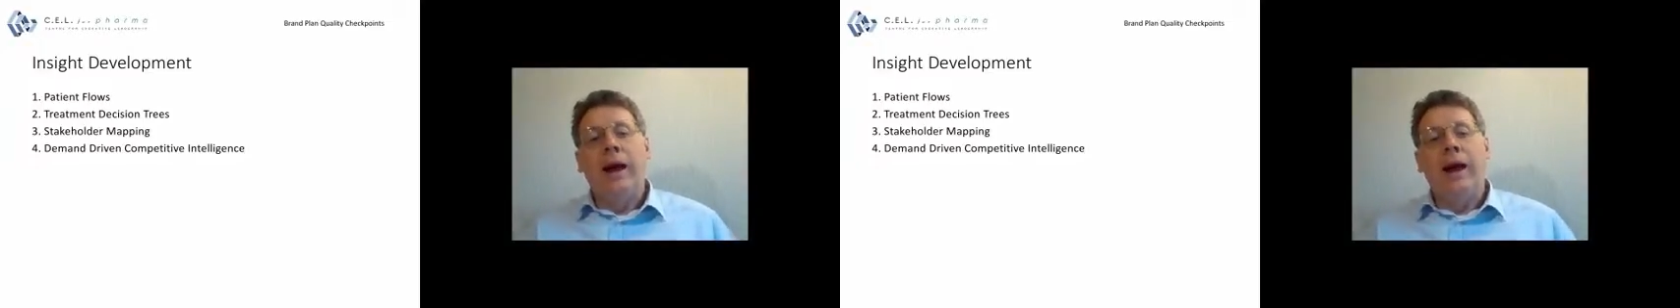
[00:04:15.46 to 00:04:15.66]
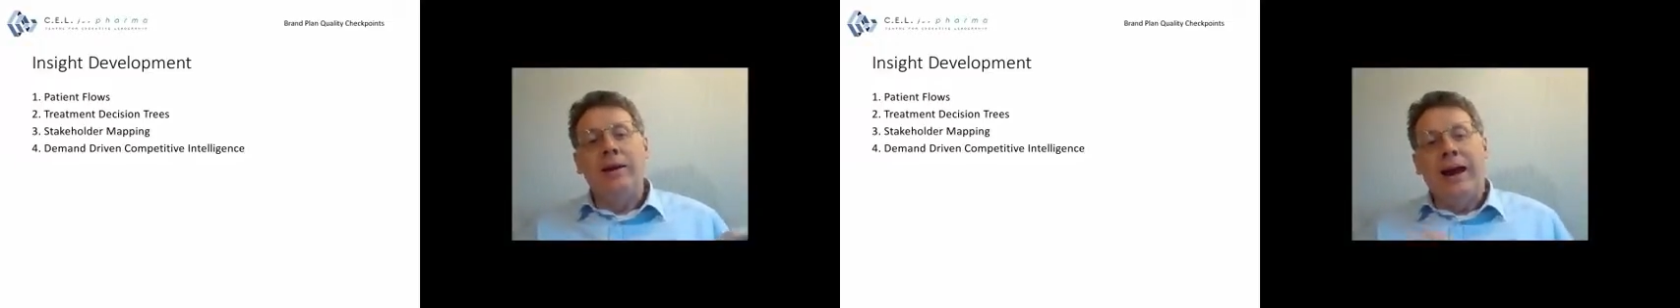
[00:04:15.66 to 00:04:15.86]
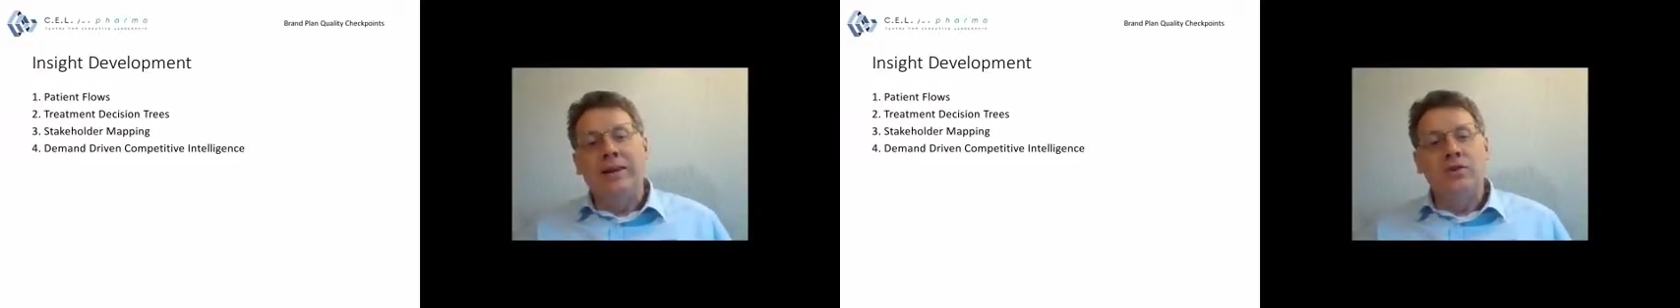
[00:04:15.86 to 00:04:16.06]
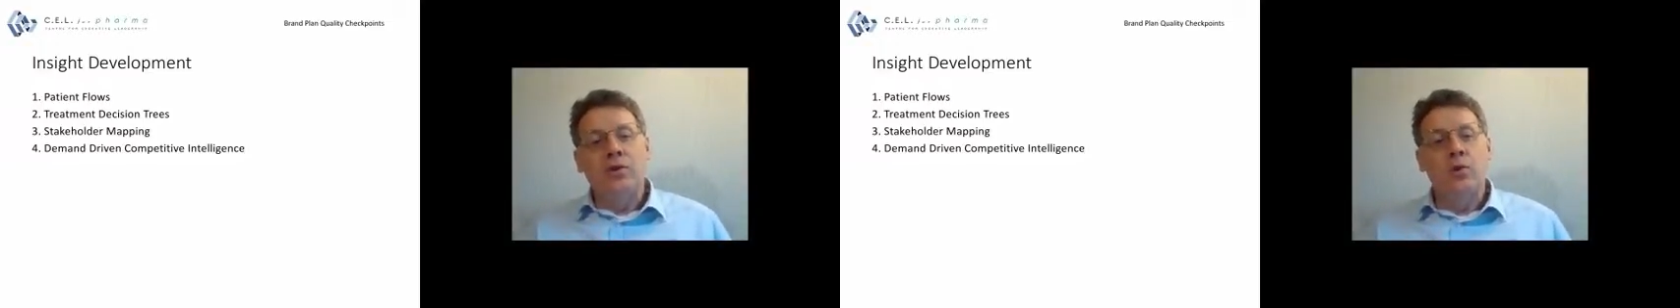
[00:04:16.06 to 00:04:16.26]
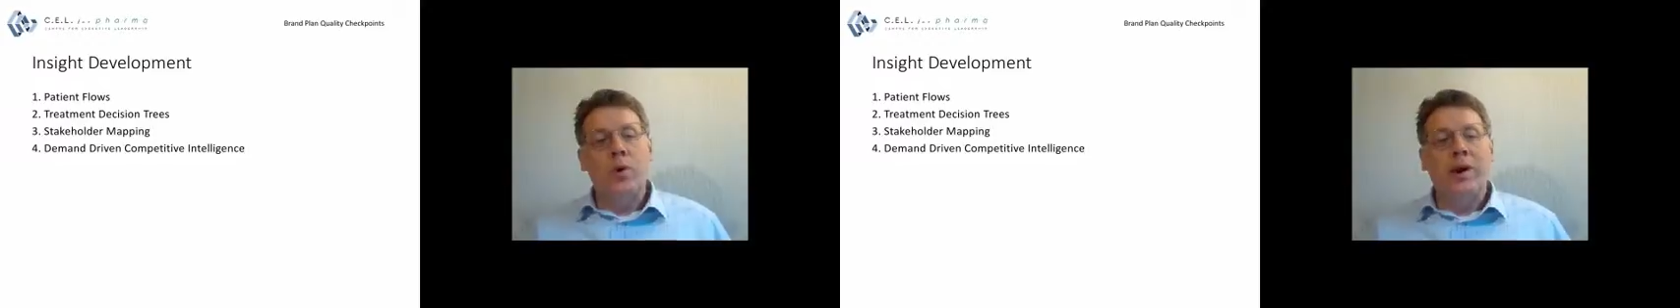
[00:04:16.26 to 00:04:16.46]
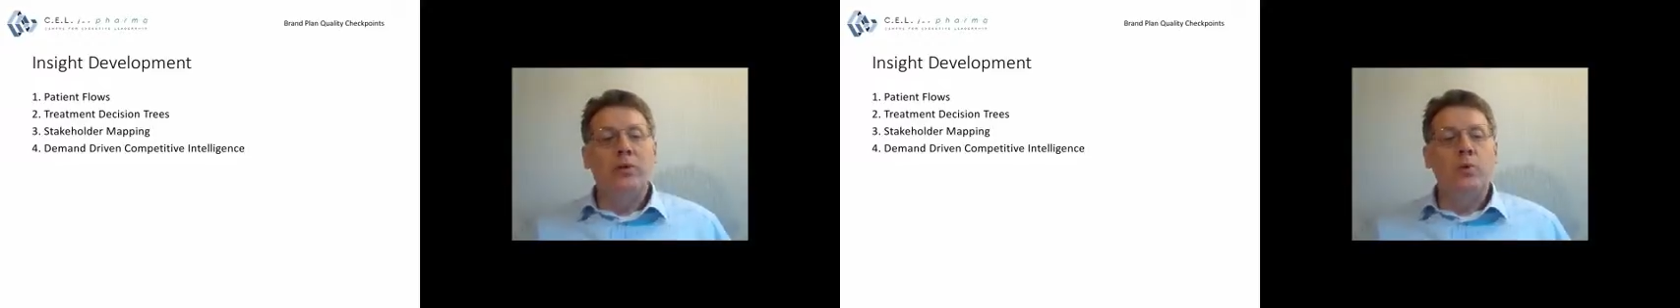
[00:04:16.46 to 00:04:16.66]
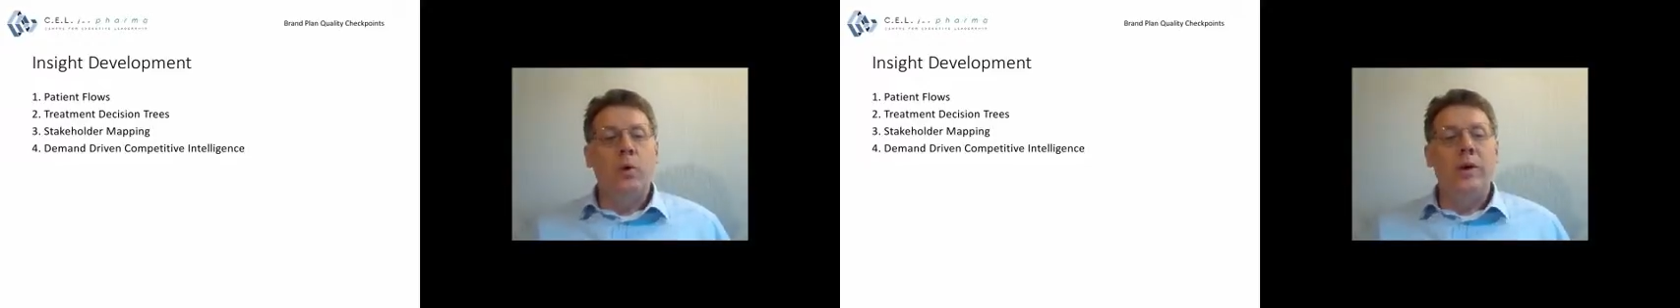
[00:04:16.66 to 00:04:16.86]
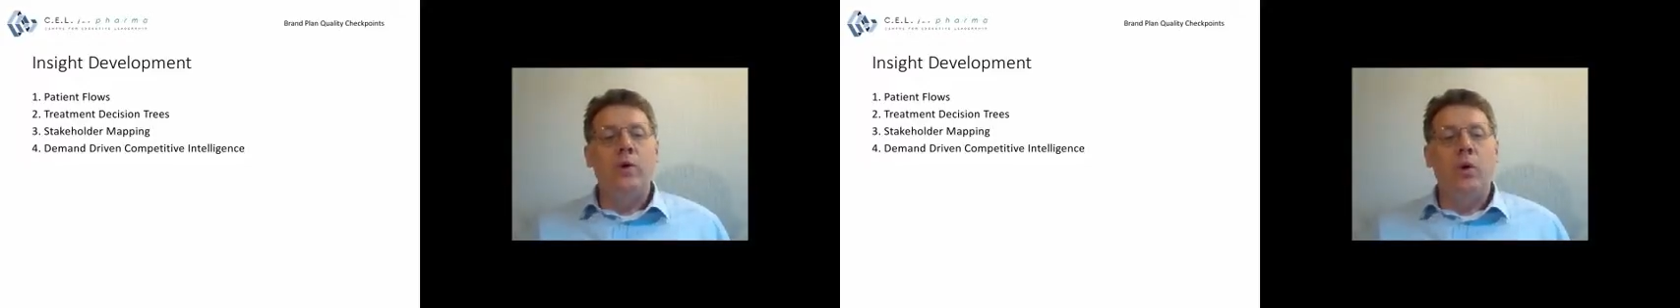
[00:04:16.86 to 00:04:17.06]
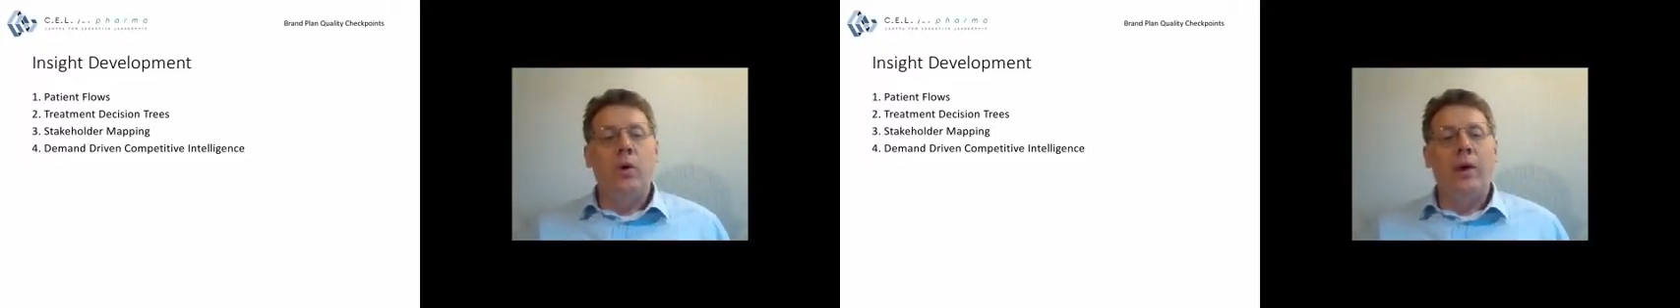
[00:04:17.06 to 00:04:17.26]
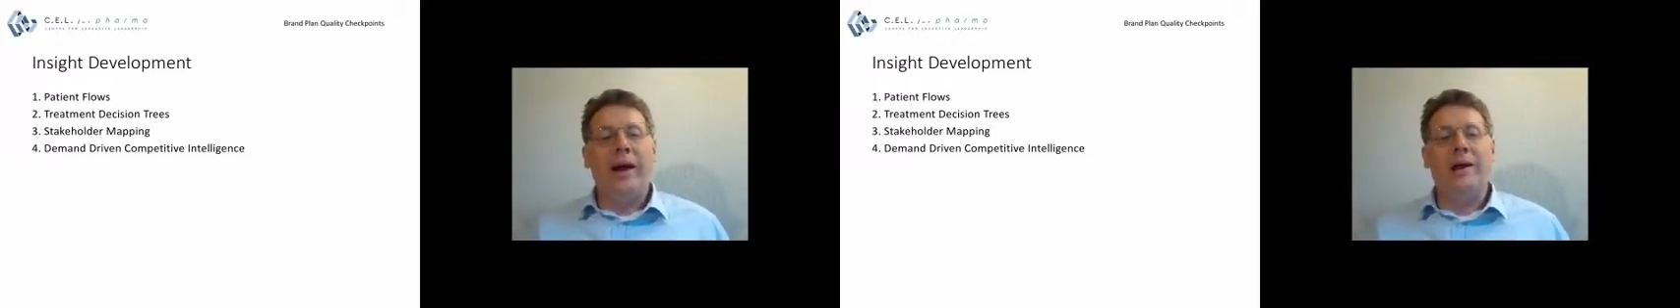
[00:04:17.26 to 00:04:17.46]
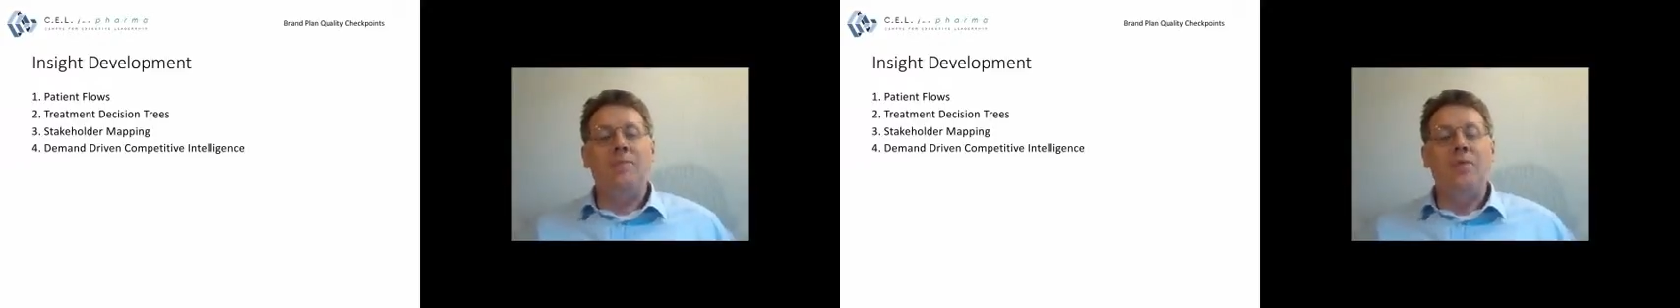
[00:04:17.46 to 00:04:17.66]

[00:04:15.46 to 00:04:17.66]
and hence create what we call a